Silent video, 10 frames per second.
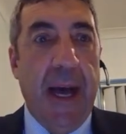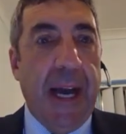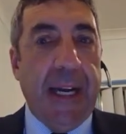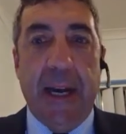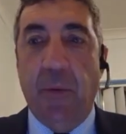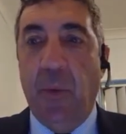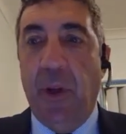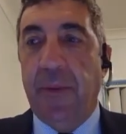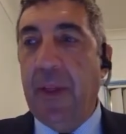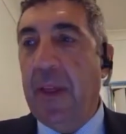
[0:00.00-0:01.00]
Okay,
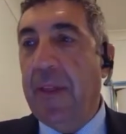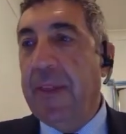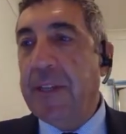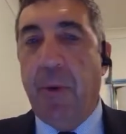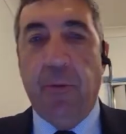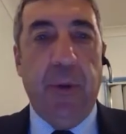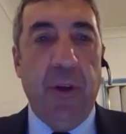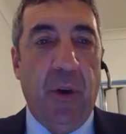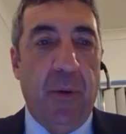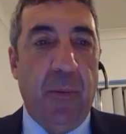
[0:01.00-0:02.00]
well, that's probably
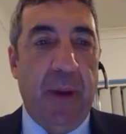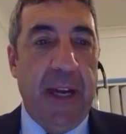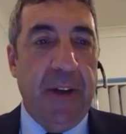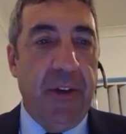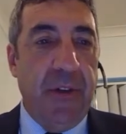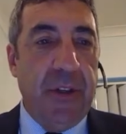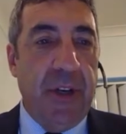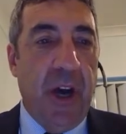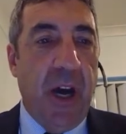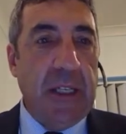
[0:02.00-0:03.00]
all I plan to do
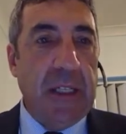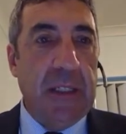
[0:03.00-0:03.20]
tonight.